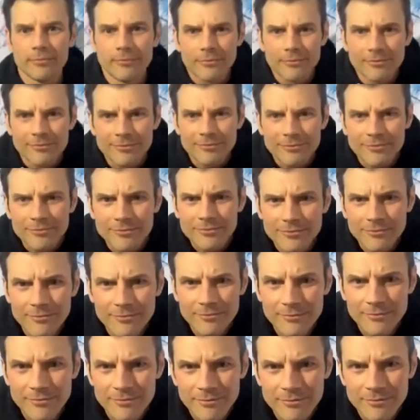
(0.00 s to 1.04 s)

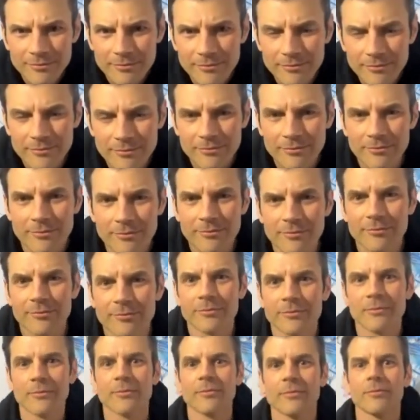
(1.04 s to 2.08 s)

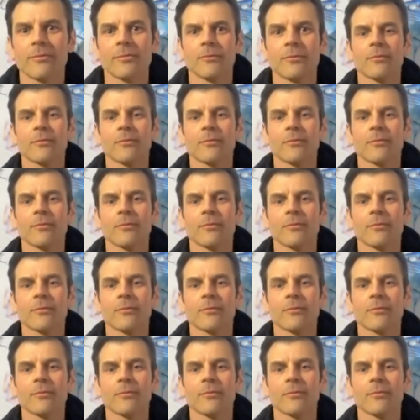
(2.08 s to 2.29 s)
(silent)